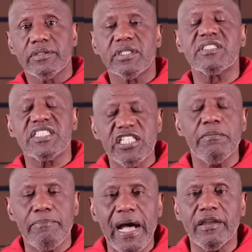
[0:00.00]
to see
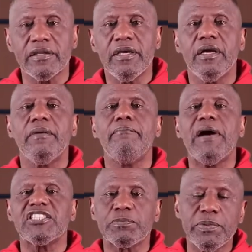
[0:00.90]
about
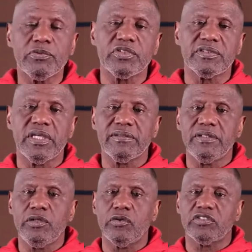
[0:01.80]
my spiritual
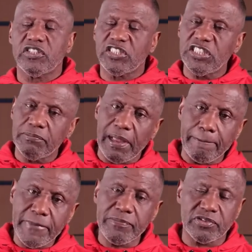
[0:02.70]
sons and daughters, to see
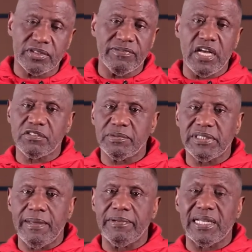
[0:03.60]
about members of Gospel
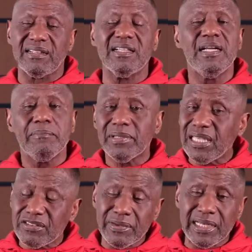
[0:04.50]
Tabernacle.
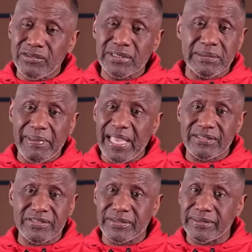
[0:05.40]
But that's what I do as a
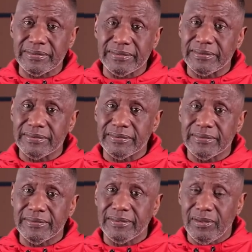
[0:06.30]
pastor,
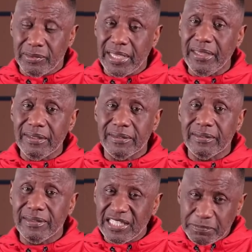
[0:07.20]
okay?
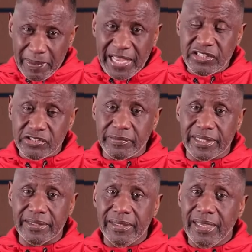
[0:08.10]
That's
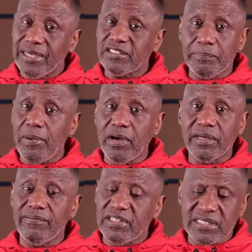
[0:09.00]
pastoring, and it's a
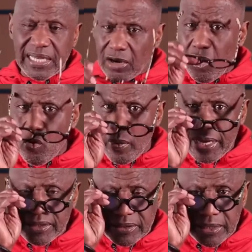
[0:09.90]
part of it. It's not
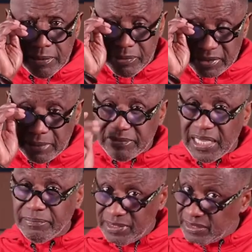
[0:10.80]
always, but
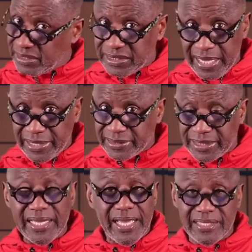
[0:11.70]
sometimes it is
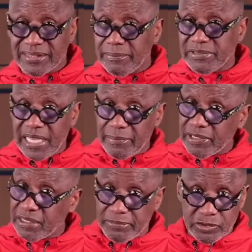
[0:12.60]
hectic, and
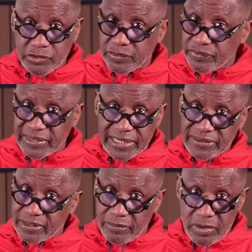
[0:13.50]
sometimes it can be 2 or 3
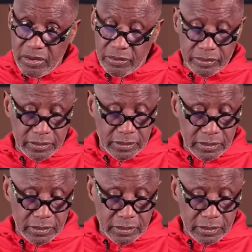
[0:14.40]
days in a row.